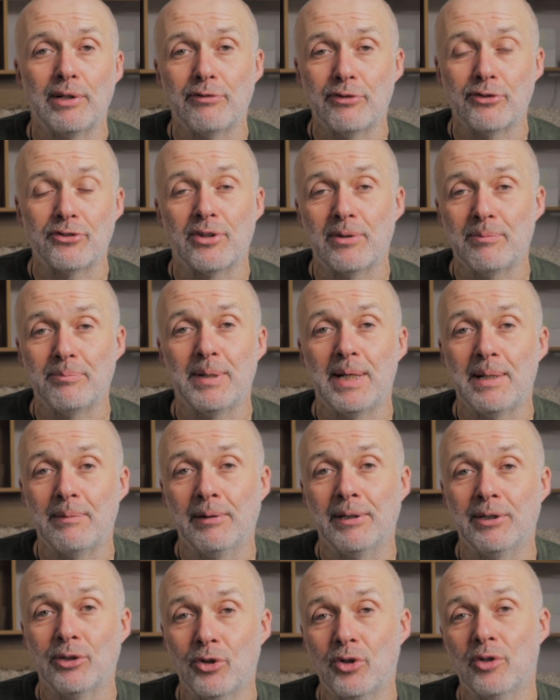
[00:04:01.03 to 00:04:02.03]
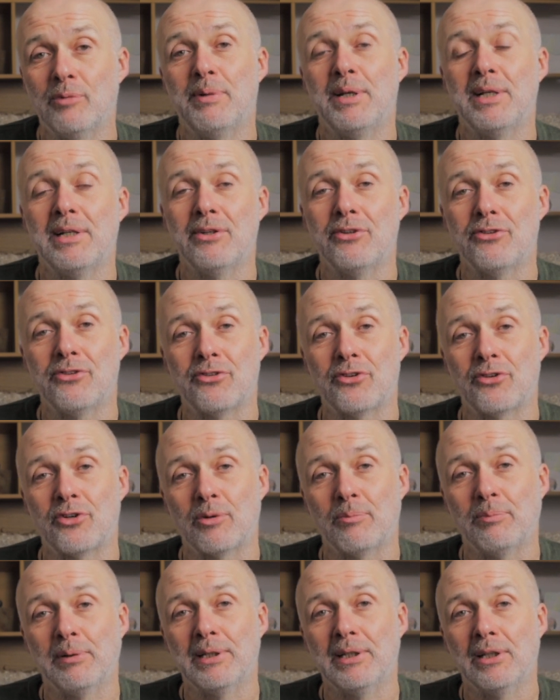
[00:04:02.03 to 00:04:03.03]
For some people, it could be
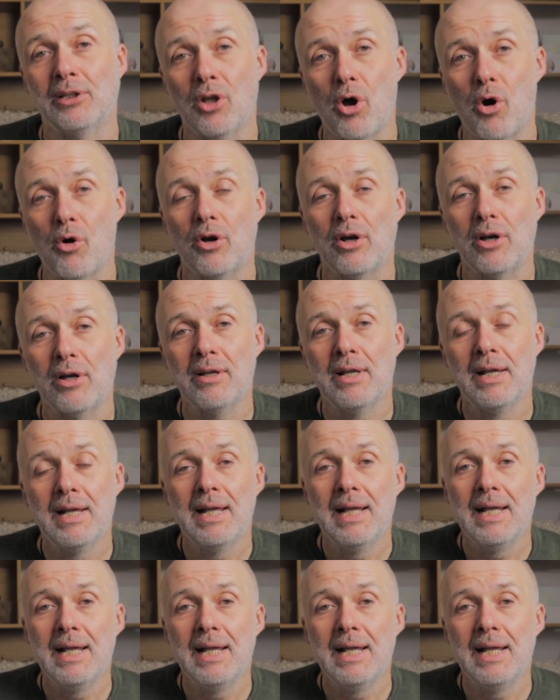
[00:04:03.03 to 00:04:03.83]
considerably longer.